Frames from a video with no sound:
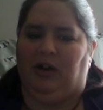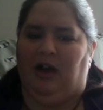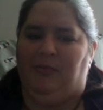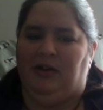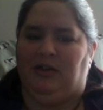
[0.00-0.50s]

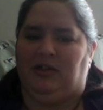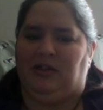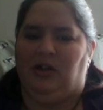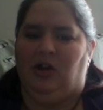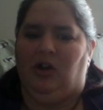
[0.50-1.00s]

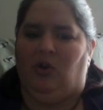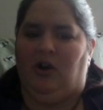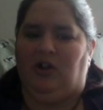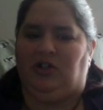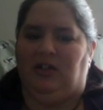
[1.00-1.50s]
comments,
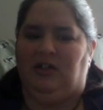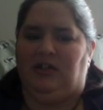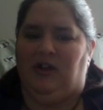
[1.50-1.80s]
questions.